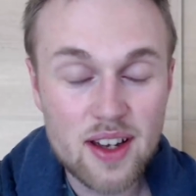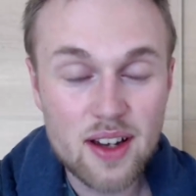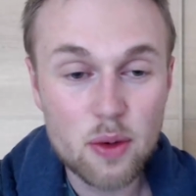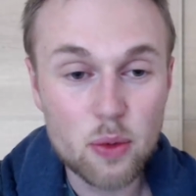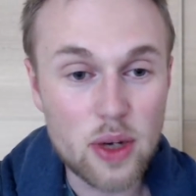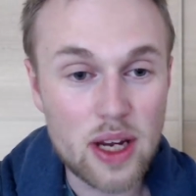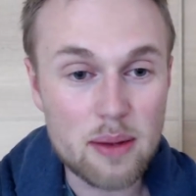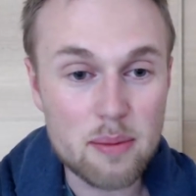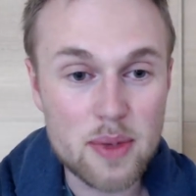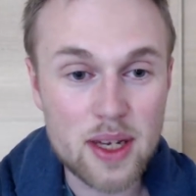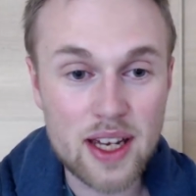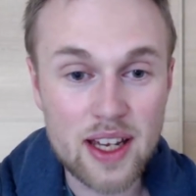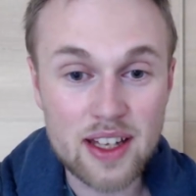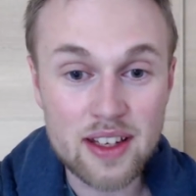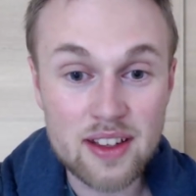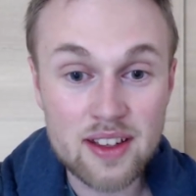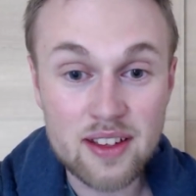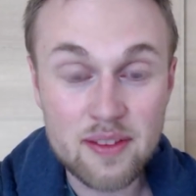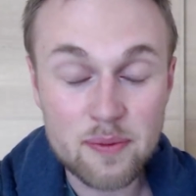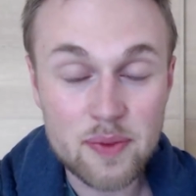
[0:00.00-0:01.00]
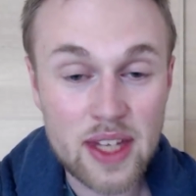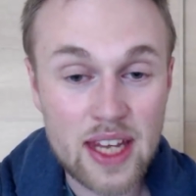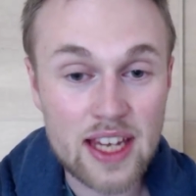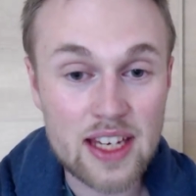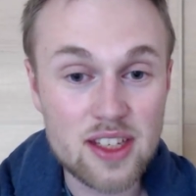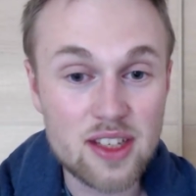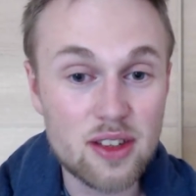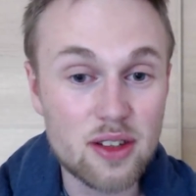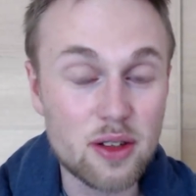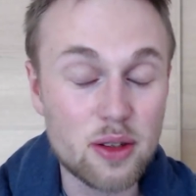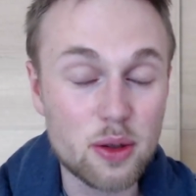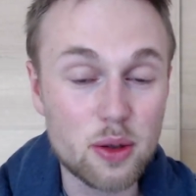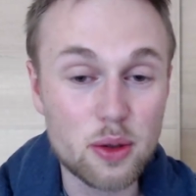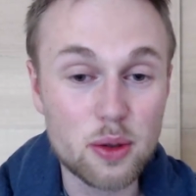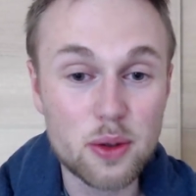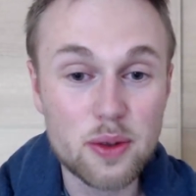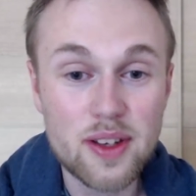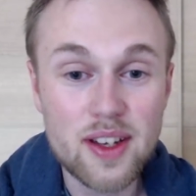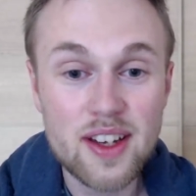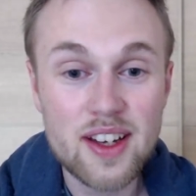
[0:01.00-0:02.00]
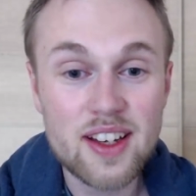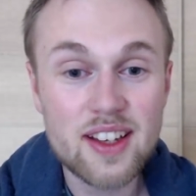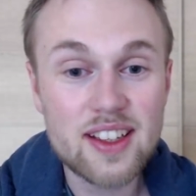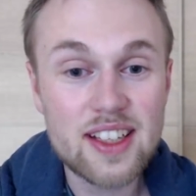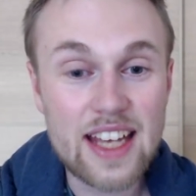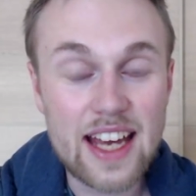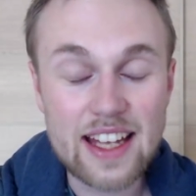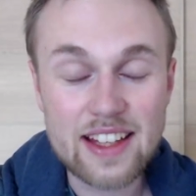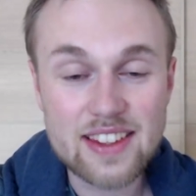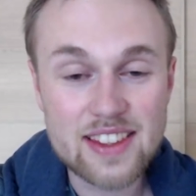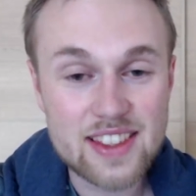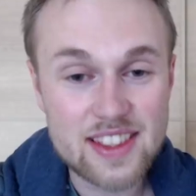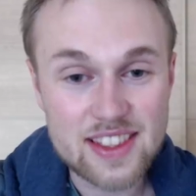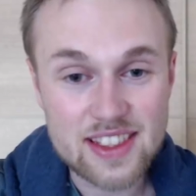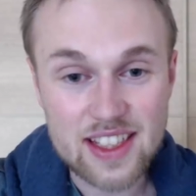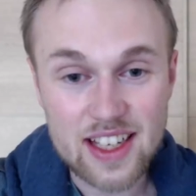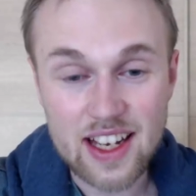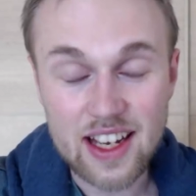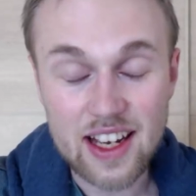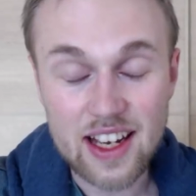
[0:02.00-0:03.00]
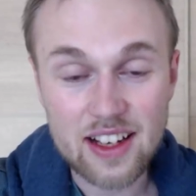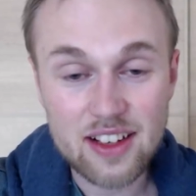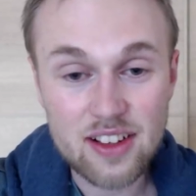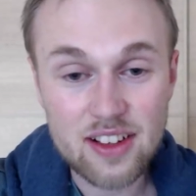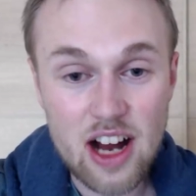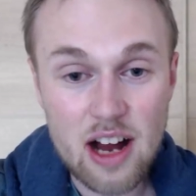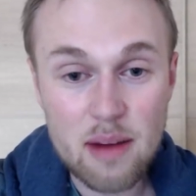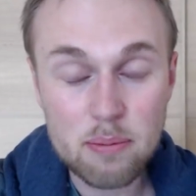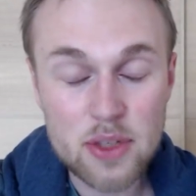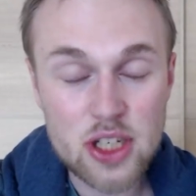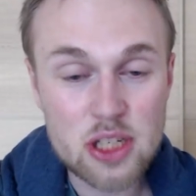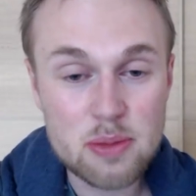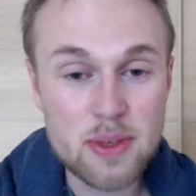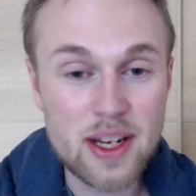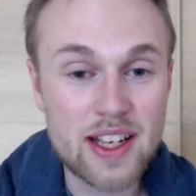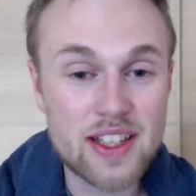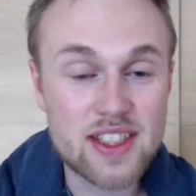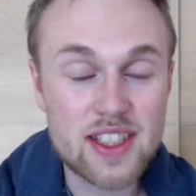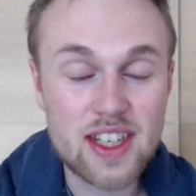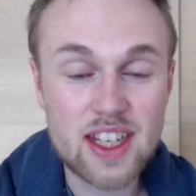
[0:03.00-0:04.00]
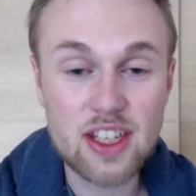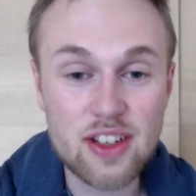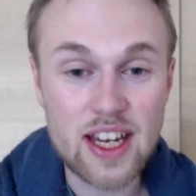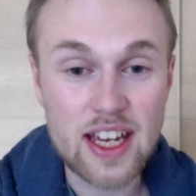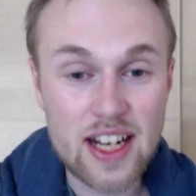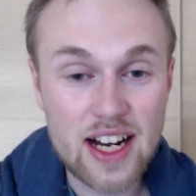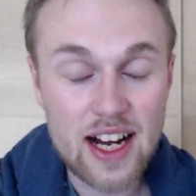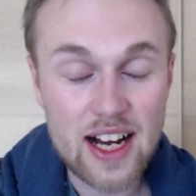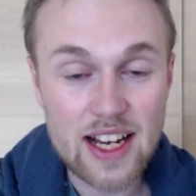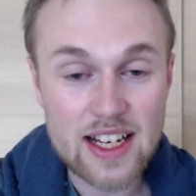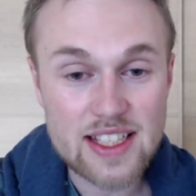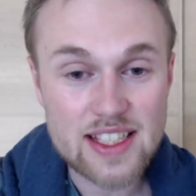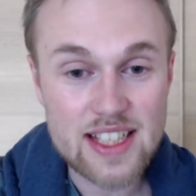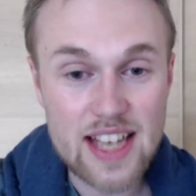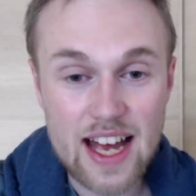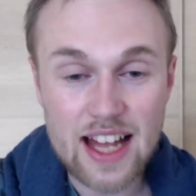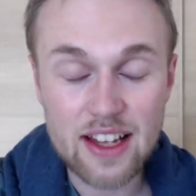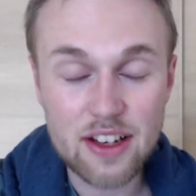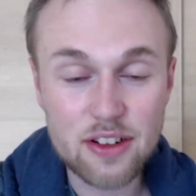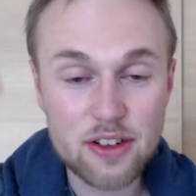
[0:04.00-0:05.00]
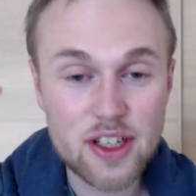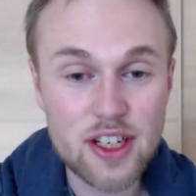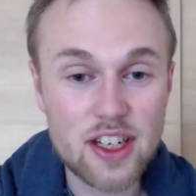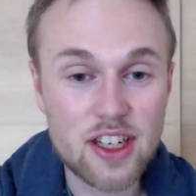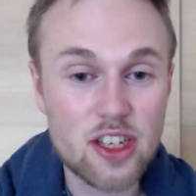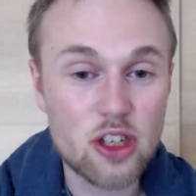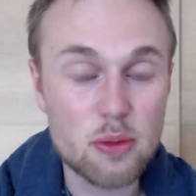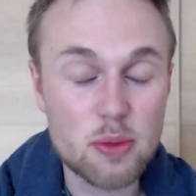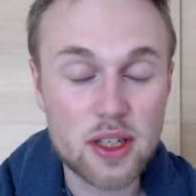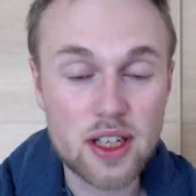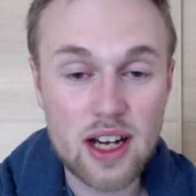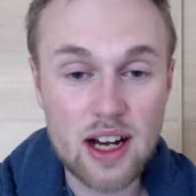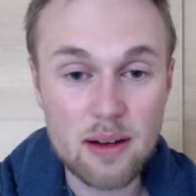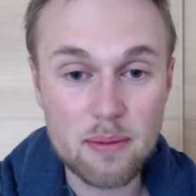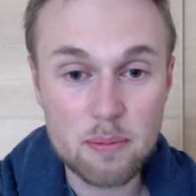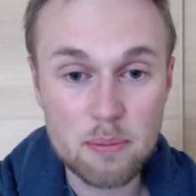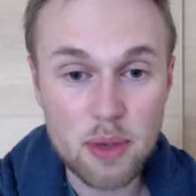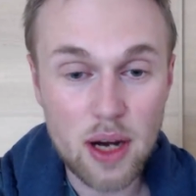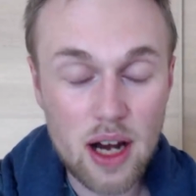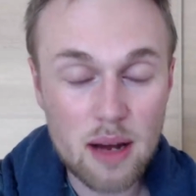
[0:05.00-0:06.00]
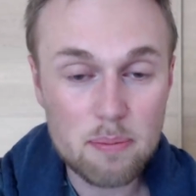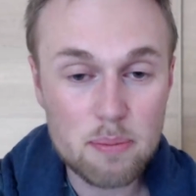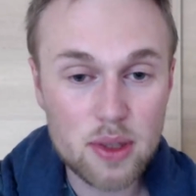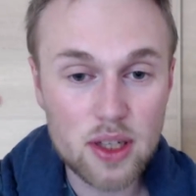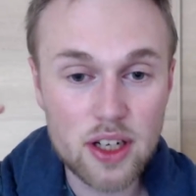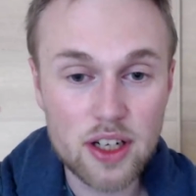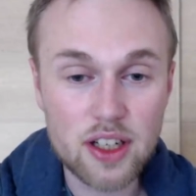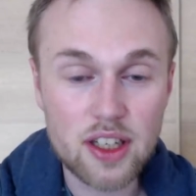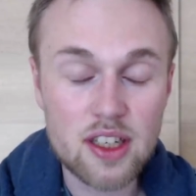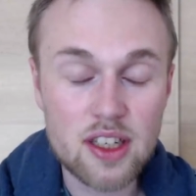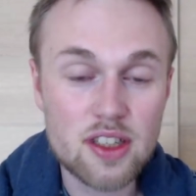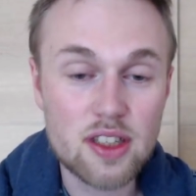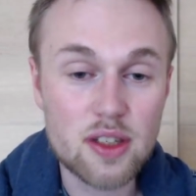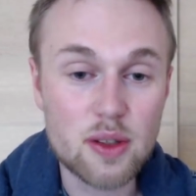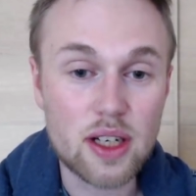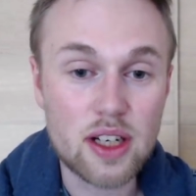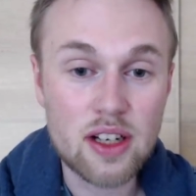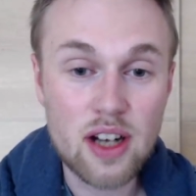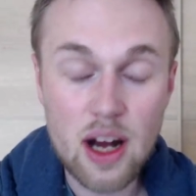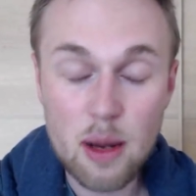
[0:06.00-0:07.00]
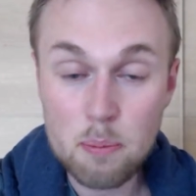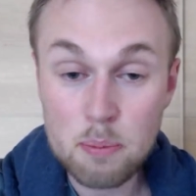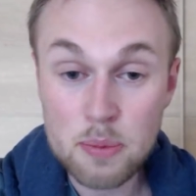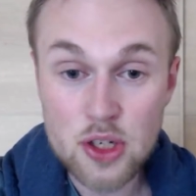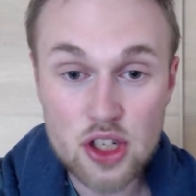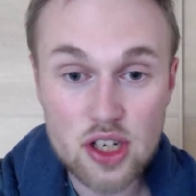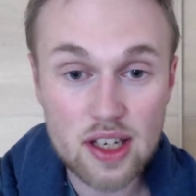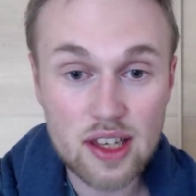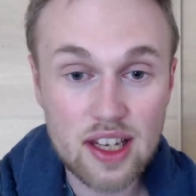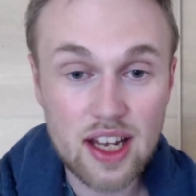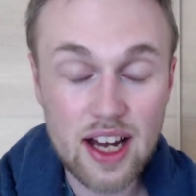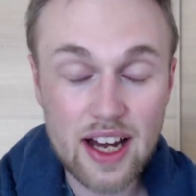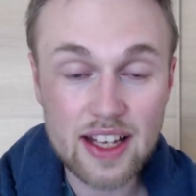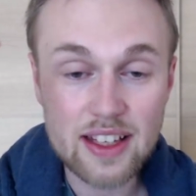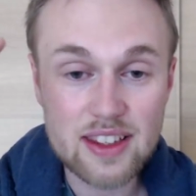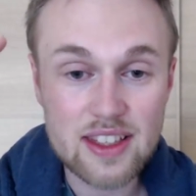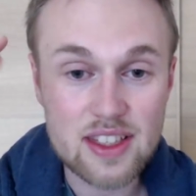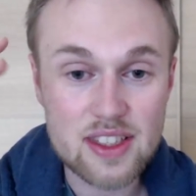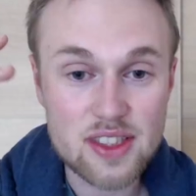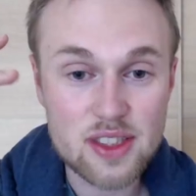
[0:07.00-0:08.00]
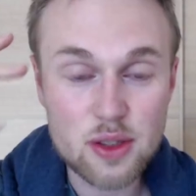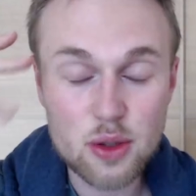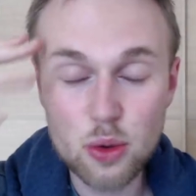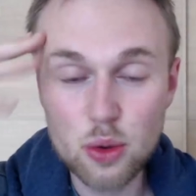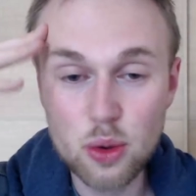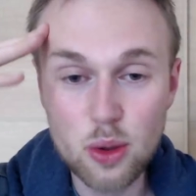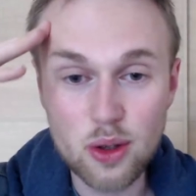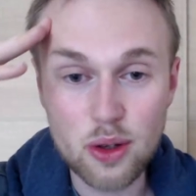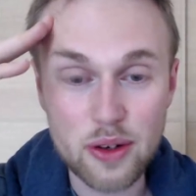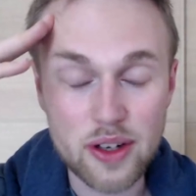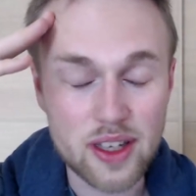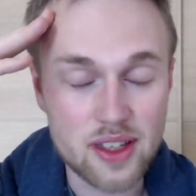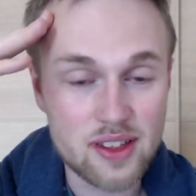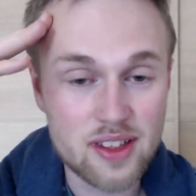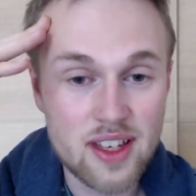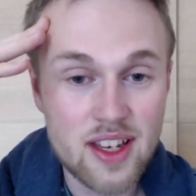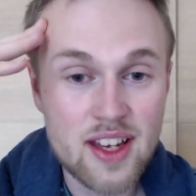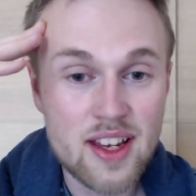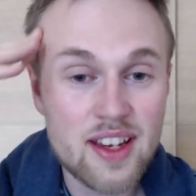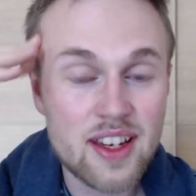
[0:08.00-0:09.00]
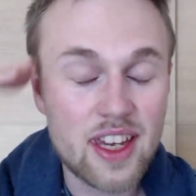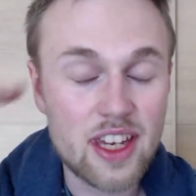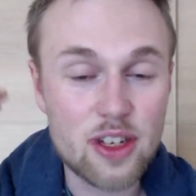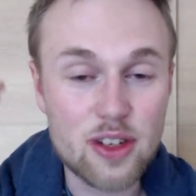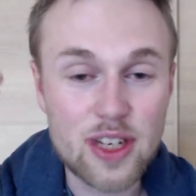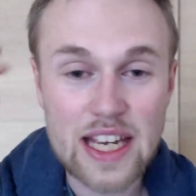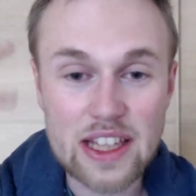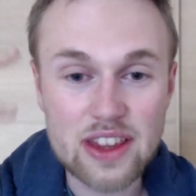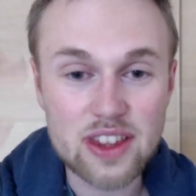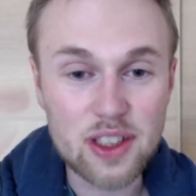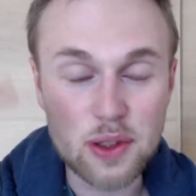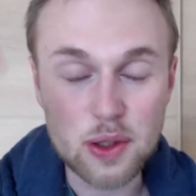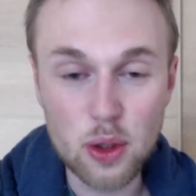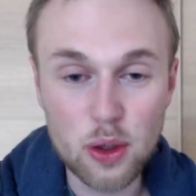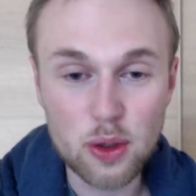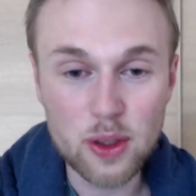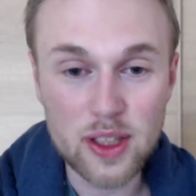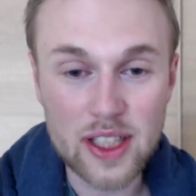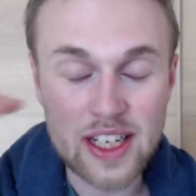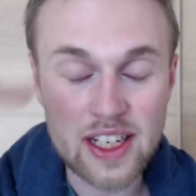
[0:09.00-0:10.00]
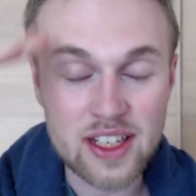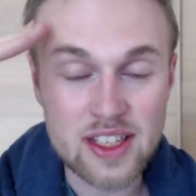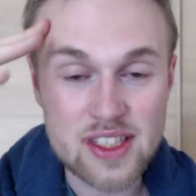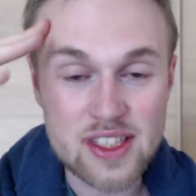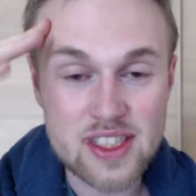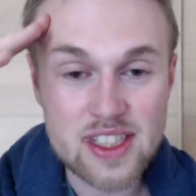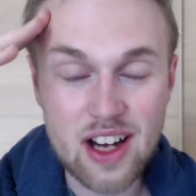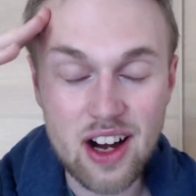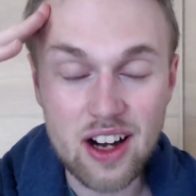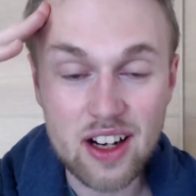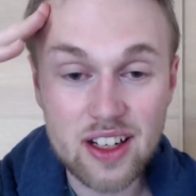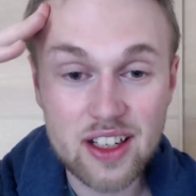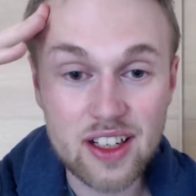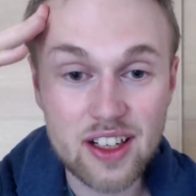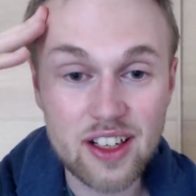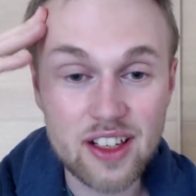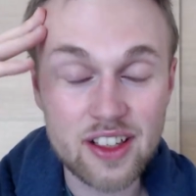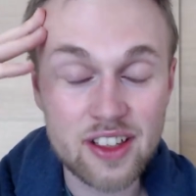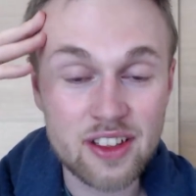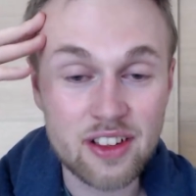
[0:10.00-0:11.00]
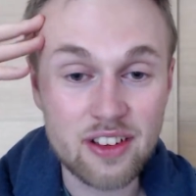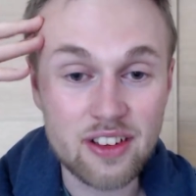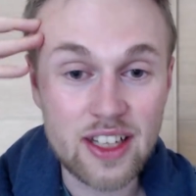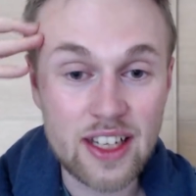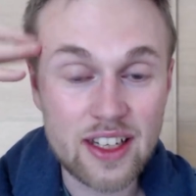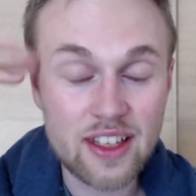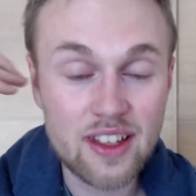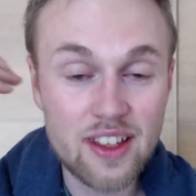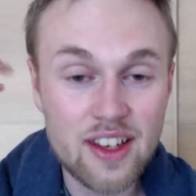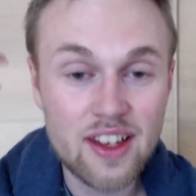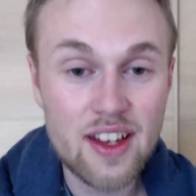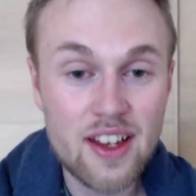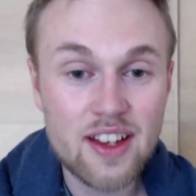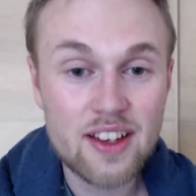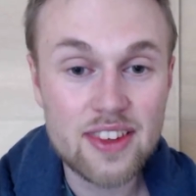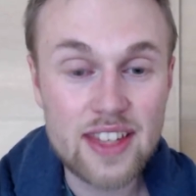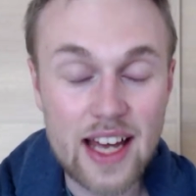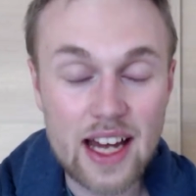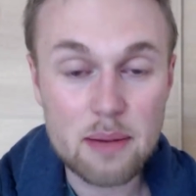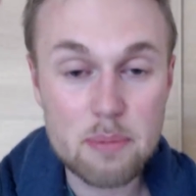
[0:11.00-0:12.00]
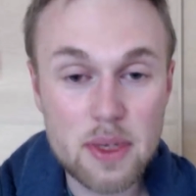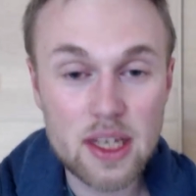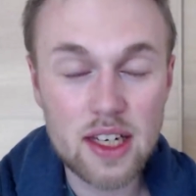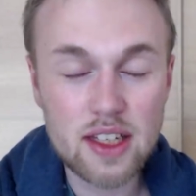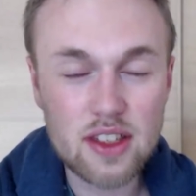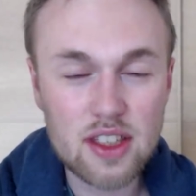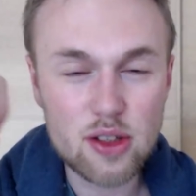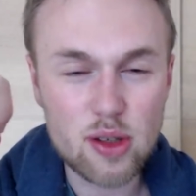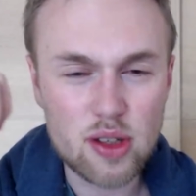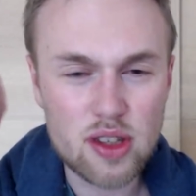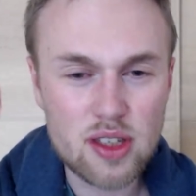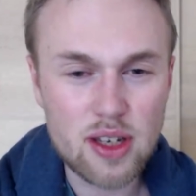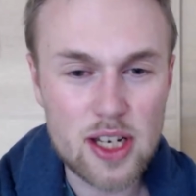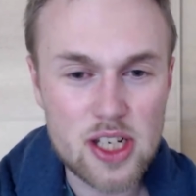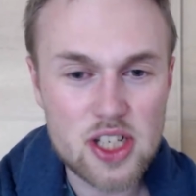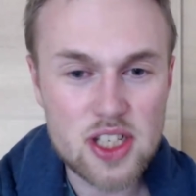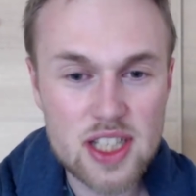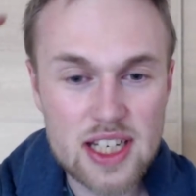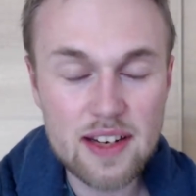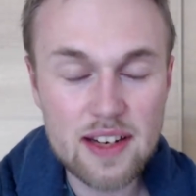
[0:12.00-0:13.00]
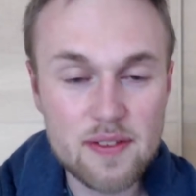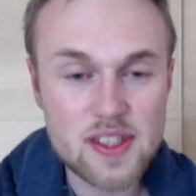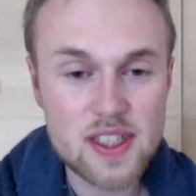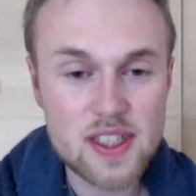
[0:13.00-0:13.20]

women? Can you get uh, accomplishments can you get a high salary can you become popular can you accomplish a lot at school or in can you get the goal in in soccer you know like that ability to achieve